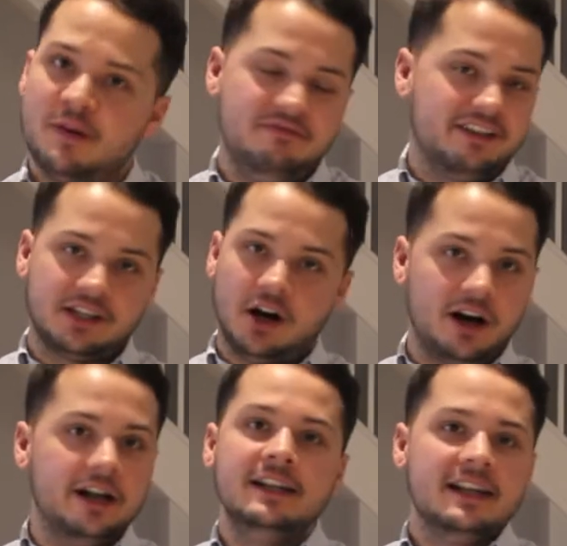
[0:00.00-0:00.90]
been this
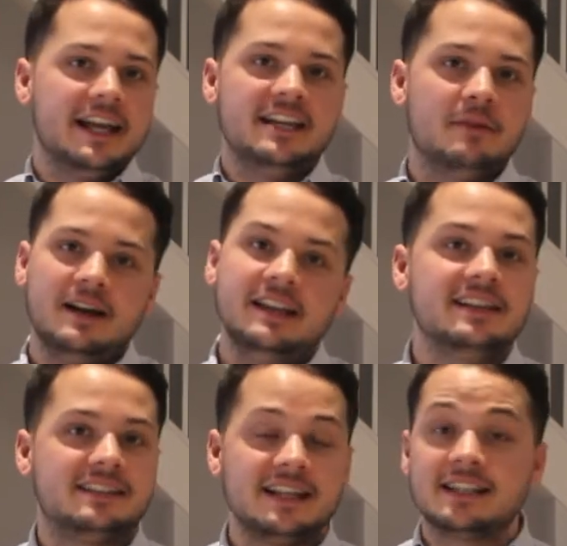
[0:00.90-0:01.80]
high in my
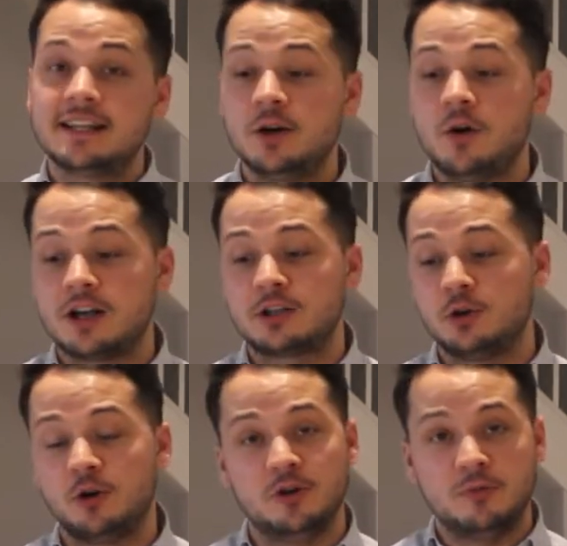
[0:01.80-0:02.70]
list until I
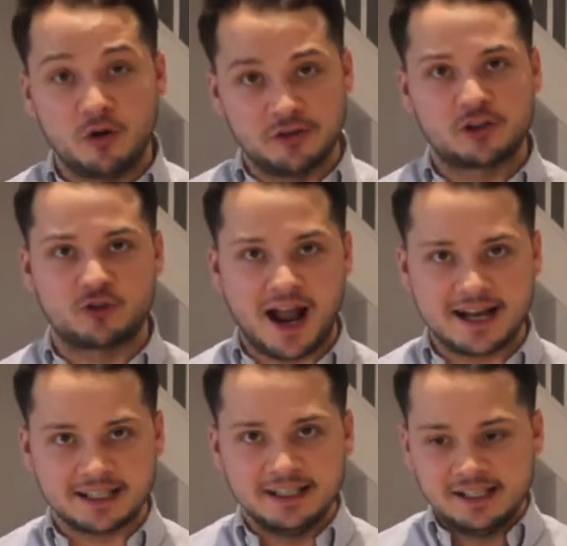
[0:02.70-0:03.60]
saw them on the
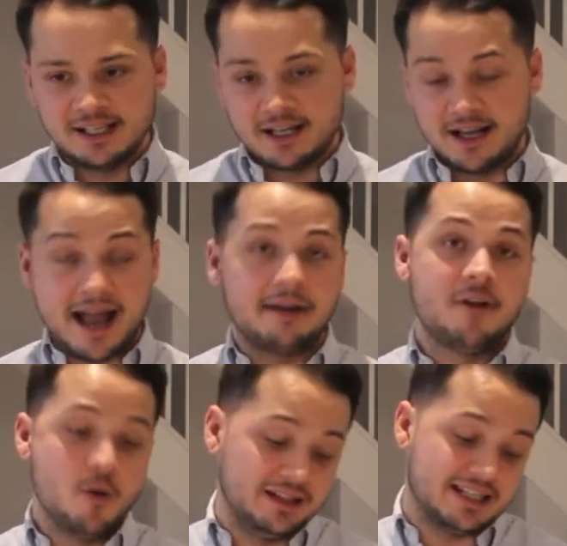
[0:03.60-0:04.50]
track at a
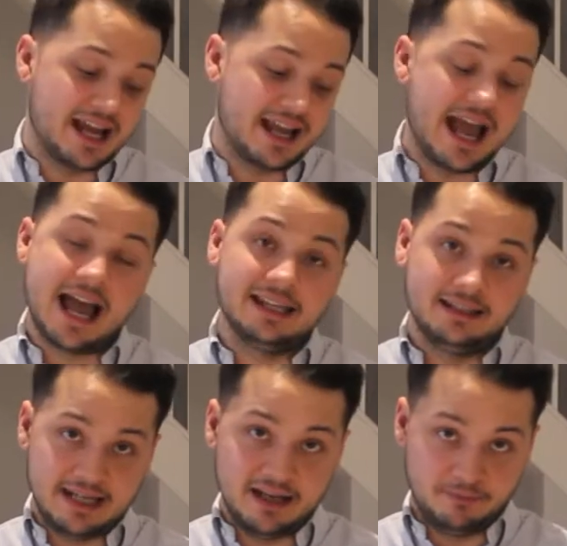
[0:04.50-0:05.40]
filming day
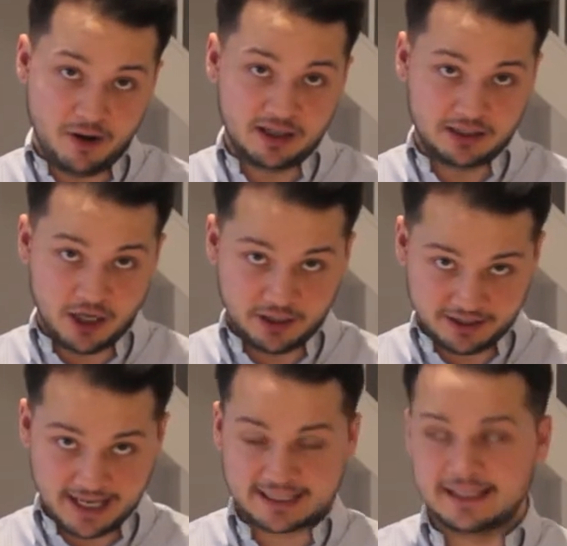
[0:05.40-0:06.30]
and in Barcelona
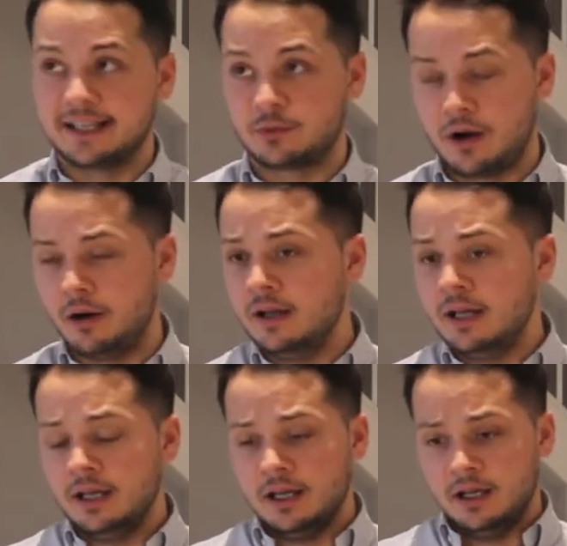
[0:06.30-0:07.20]
testing as well.
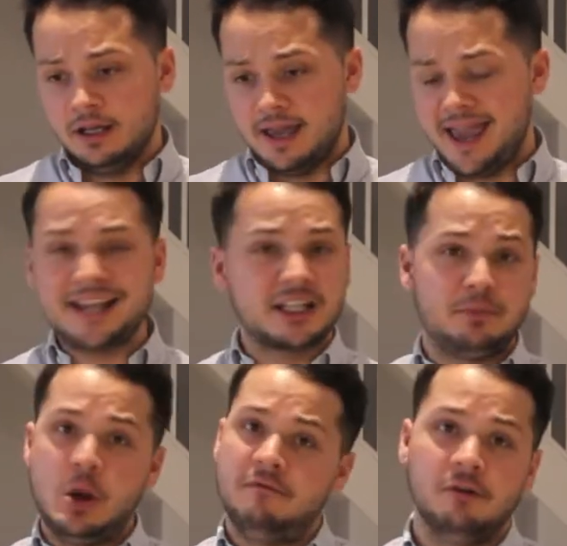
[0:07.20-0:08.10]
It's a
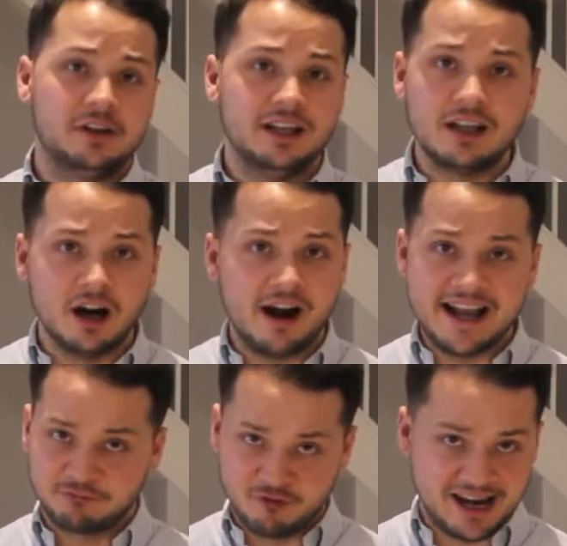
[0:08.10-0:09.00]
beautiful looking car,
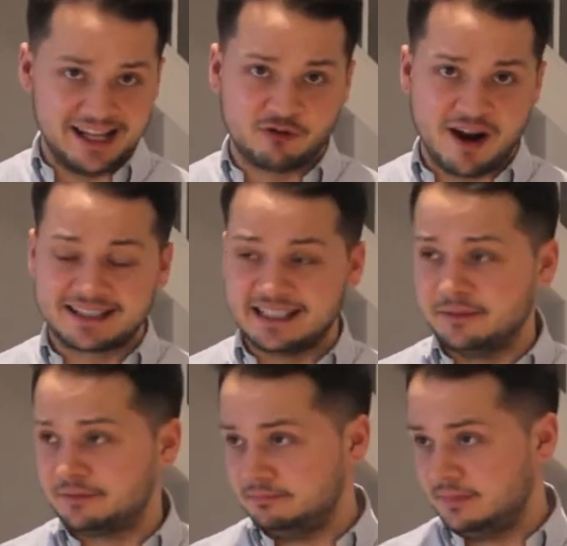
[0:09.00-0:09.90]
it's really
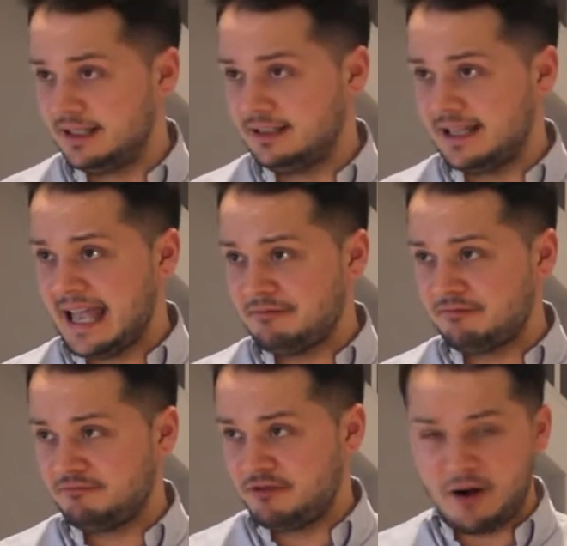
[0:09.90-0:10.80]
aggressive.
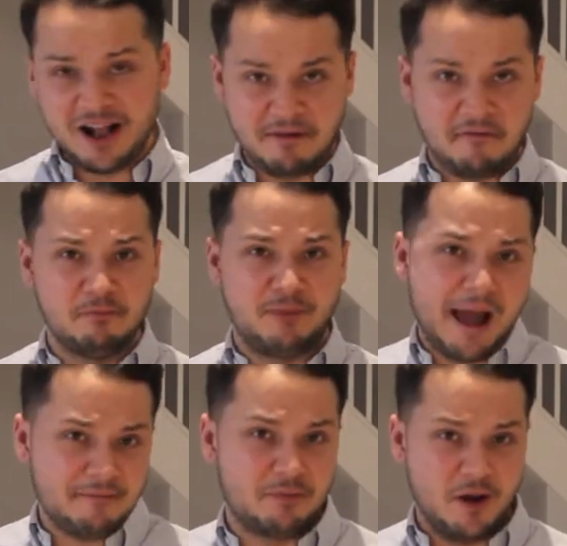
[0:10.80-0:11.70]
It reminds me of the
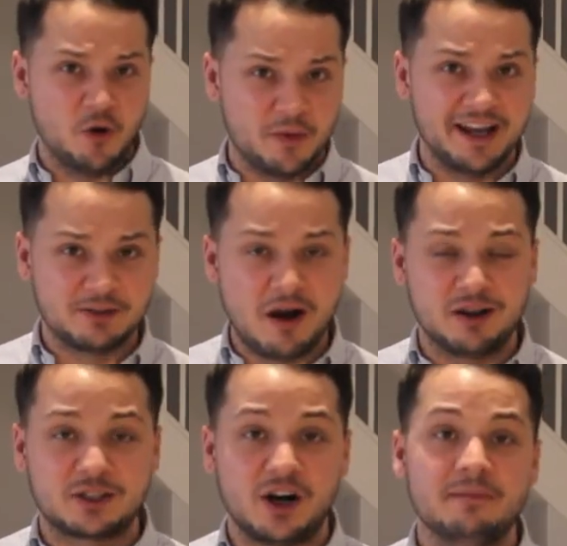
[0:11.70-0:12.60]
Batmobile a bit as
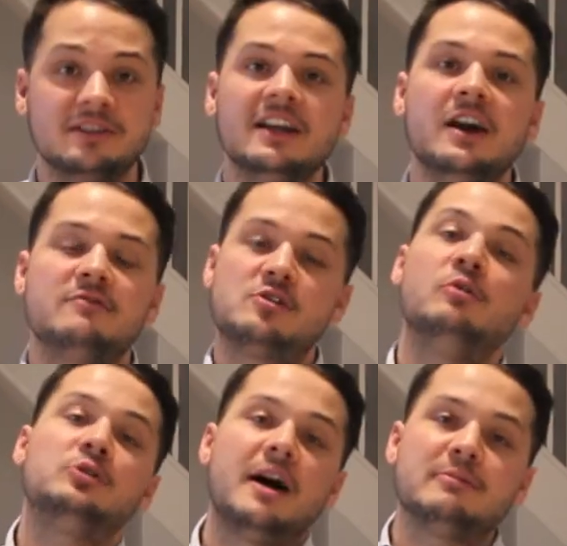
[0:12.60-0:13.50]
well at times. Of
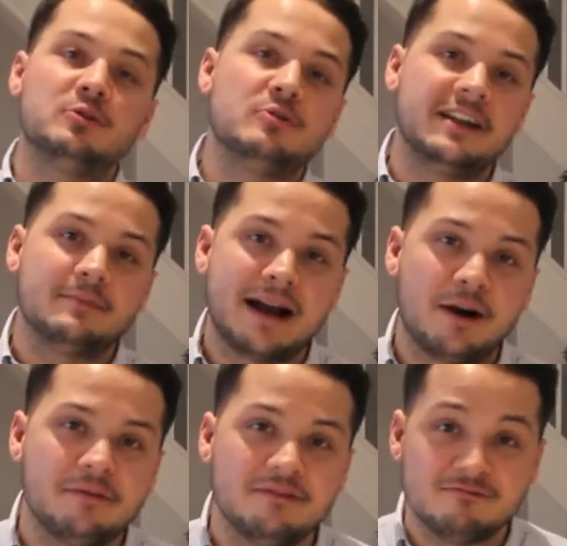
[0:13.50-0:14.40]
course, I'm talking
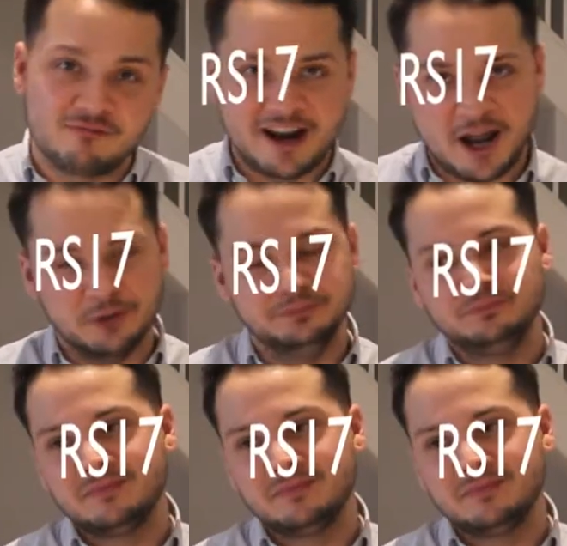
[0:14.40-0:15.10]
about Renault.